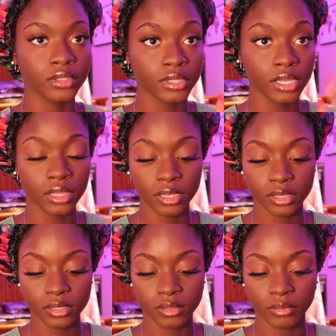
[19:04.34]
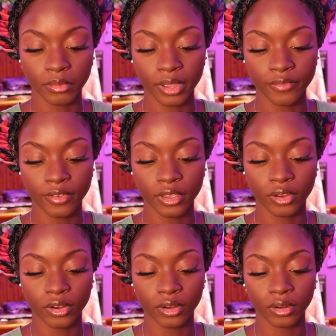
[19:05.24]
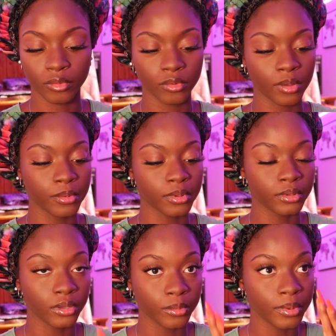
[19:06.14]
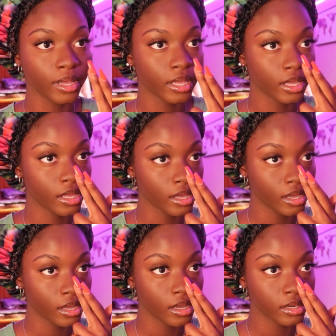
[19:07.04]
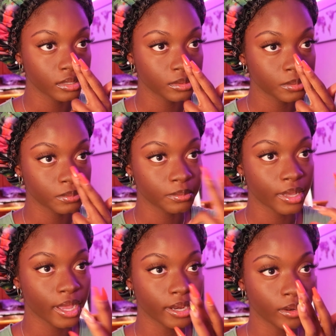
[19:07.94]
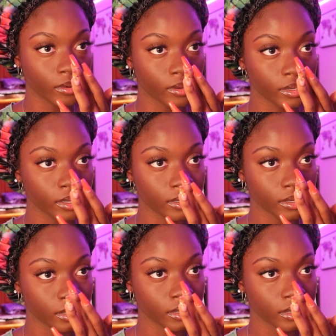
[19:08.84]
take this my finger, rub a little bit, and just pat it on here.